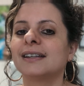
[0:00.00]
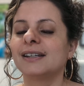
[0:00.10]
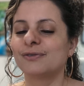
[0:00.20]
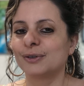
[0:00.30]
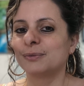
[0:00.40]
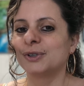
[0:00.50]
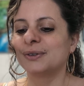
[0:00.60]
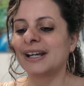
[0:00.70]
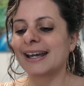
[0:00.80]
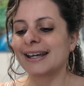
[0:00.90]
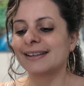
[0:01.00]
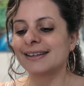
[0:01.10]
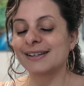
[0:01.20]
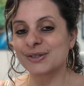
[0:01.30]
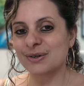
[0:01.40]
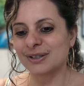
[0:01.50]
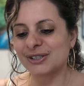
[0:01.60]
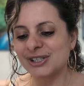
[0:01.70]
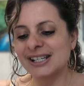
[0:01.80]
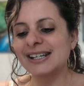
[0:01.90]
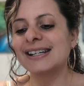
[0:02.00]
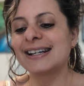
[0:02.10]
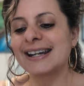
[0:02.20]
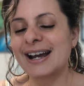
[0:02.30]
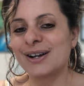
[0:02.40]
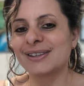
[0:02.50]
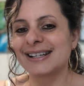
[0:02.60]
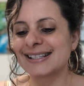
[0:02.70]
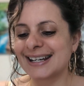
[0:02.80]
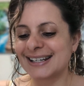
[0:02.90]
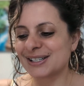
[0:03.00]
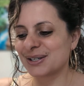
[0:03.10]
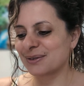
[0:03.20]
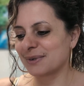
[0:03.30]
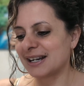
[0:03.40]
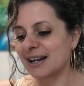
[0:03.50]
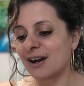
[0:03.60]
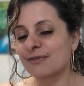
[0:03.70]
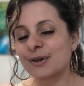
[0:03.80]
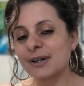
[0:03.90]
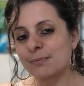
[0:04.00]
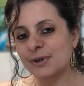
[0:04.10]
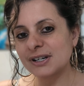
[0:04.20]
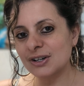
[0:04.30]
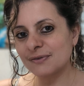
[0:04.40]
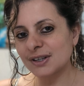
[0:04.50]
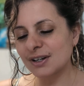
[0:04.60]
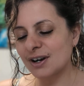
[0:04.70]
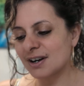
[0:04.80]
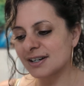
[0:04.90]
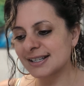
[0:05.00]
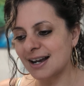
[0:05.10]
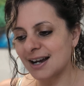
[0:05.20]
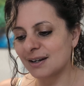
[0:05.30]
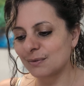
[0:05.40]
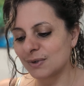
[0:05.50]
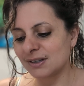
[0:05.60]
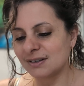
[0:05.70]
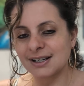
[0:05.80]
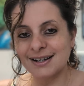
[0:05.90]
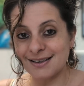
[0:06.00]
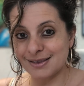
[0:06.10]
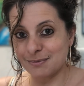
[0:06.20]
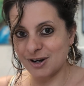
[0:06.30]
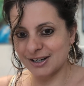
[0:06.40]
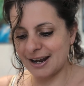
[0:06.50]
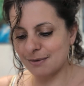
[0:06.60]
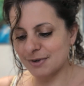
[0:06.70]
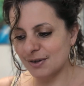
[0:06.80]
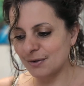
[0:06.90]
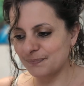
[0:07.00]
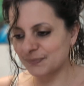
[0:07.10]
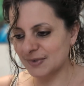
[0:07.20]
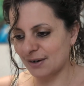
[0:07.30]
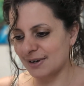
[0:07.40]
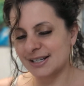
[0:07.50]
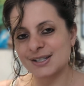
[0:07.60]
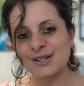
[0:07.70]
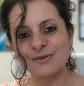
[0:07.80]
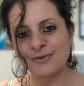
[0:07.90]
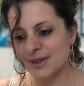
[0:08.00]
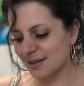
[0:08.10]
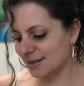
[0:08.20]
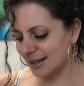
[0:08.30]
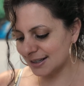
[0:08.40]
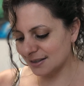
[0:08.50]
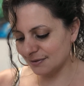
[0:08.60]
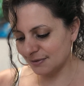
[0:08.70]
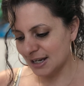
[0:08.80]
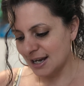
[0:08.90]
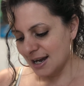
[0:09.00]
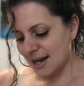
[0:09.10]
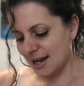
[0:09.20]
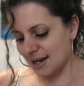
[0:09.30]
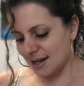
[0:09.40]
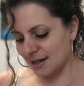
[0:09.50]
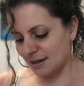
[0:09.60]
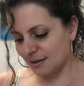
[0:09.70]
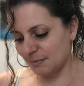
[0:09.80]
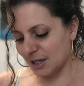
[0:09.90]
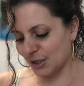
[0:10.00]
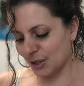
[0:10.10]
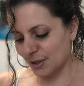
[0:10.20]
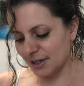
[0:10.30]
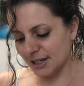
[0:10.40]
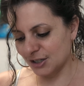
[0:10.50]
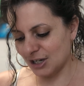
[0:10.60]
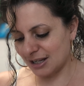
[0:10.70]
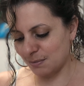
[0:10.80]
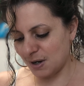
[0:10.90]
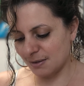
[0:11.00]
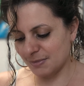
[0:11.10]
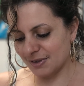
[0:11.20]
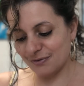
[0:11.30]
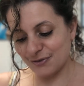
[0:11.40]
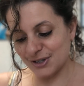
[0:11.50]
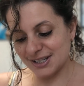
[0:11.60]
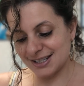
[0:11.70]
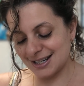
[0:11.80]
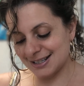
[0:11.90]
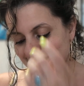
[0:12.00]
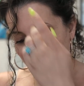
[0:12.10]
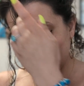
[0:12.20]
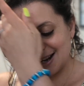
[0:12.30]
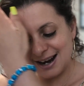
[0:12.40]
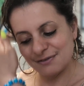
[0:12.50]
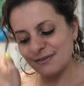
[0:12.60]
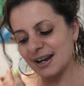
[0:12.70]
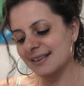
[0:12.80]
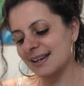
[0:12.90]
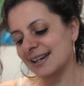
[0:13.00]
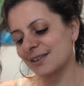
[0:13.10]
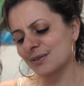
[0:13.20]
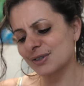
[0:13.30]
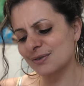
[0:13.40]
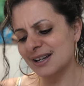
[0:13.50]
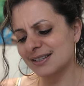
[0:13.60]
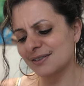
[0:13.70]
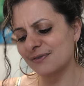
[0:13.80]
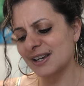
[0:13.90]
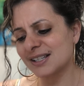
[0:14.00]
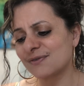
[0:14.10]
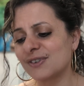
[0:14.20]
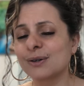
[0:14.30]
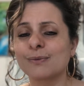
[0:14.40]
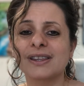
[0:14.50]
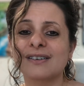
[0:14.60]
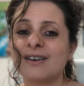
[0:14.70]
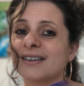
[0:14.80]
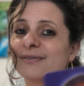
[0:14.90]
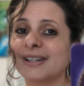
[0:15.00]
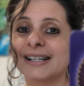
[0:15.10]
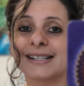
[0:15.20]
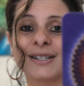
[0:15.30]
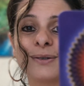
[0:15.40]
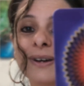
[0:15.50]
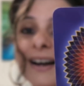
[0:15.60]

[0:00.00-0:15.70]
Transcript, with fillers: the full moon and the astrology. Now let's get into the reading. I've already pre-shuffled the cards. I will cut them on camera though. All right, so for the collective, um, courage at the bottom of the first deck. I find the inner strength to face fear with confidence. You